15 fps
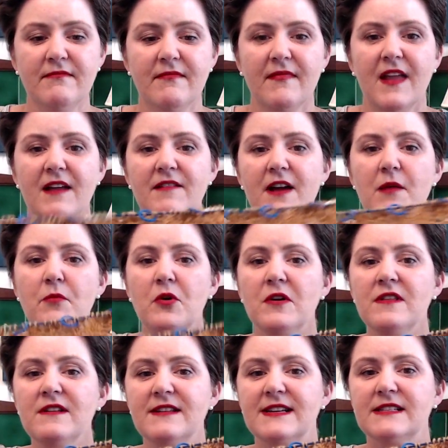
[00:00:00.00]
I've got more of the
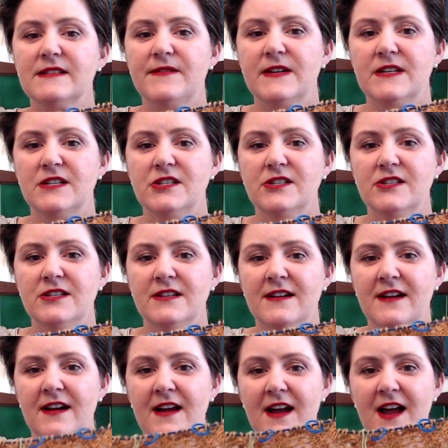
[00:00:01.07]
lace finished,
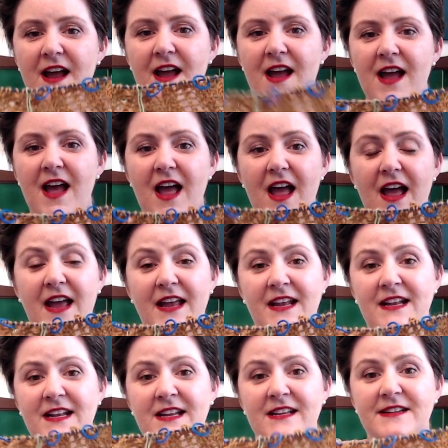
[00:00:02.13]

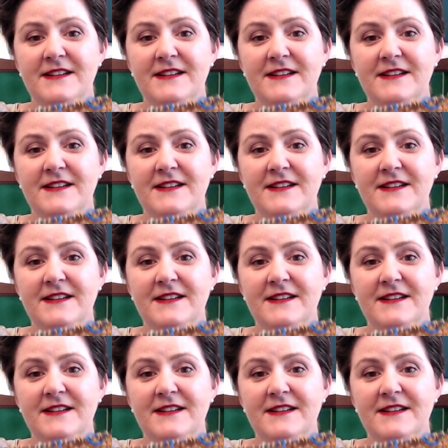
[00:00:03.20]
and